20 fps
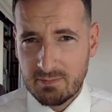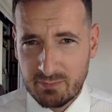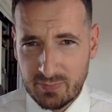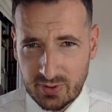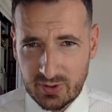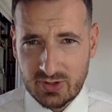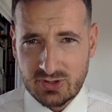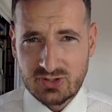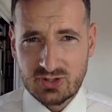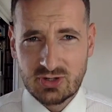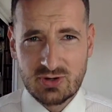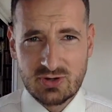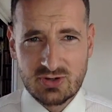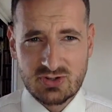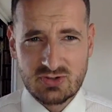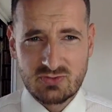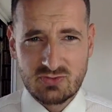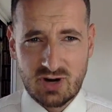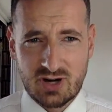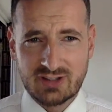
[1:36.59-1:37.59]
person
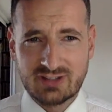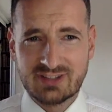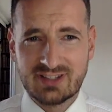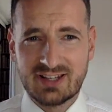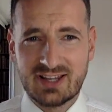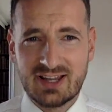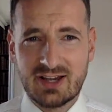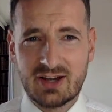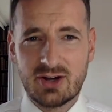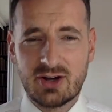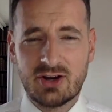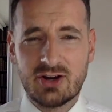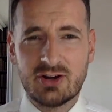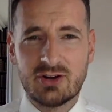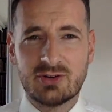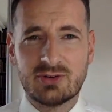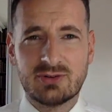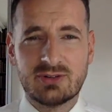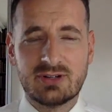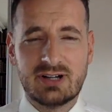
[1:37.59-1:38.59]
who's right
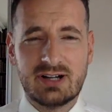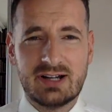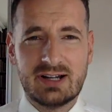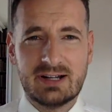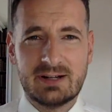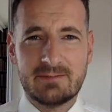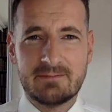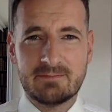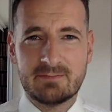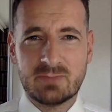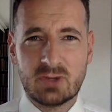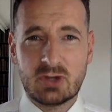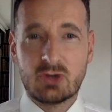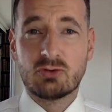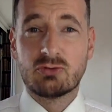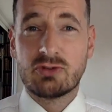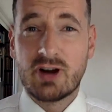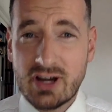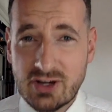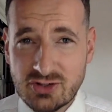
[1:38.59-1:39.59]
now
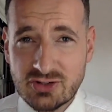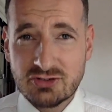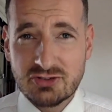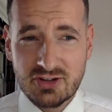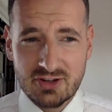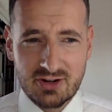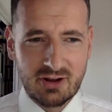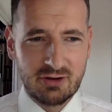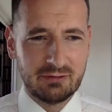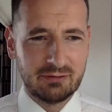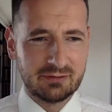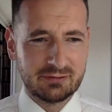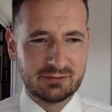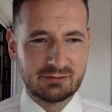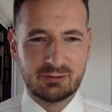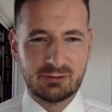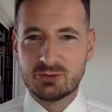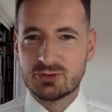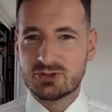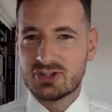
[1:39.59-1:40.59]
courageous enough
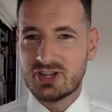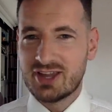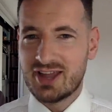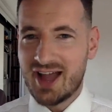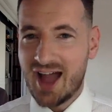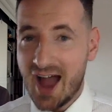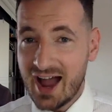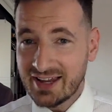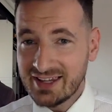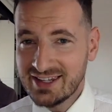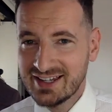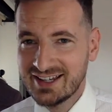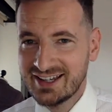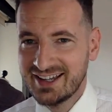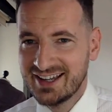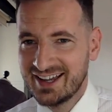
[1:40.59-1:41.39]
to say hi.